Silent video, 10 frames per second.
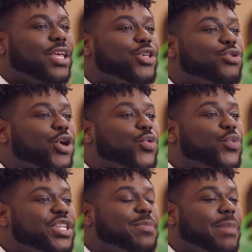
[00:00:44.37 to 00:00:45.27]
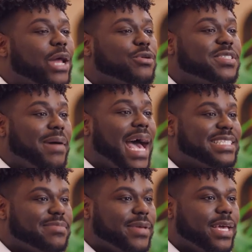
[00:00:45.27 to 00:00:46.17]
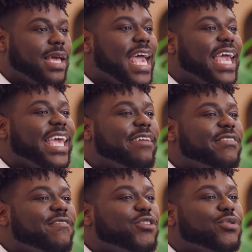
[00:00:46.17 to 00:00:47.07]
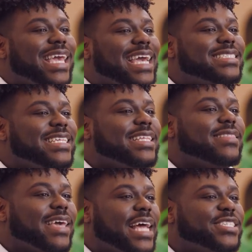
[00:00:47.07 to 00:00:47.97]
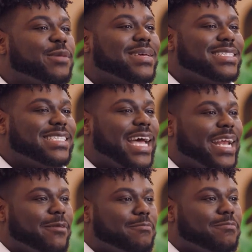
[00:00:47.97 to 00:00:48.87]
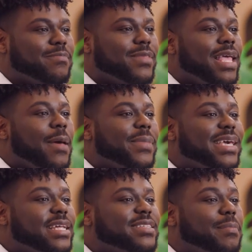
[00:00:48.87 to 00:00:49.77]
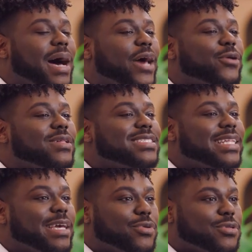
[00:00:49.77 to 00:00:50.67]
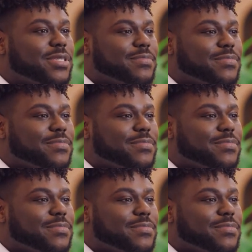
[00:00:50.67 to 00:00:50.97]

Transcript: you'll know which bottle to pass me, even if you can't see the ketchup inside it, because the bottle is labeled.